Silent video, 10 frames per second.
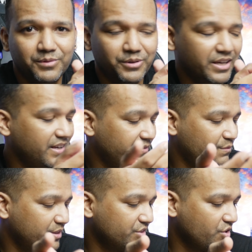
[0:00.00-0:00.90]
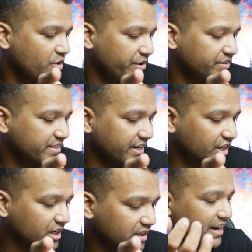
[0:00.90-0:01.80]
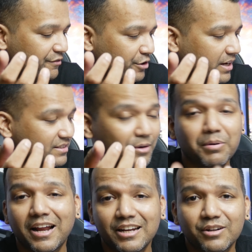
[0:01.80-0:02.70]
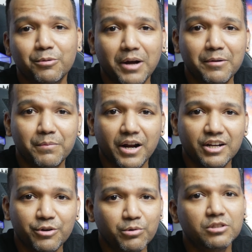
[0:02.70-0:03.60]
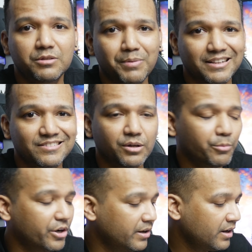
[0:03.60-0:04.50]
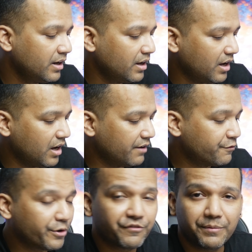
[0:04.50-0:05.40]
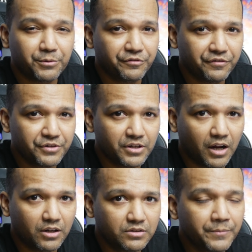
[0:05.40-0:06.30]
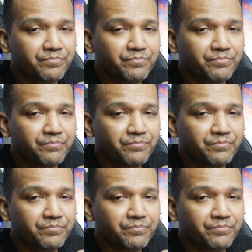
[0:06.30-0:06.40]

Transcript: okay if this card is any good and if you guys are planning on buying brand new we'll spend somewhere uh, 45 to 50 dollars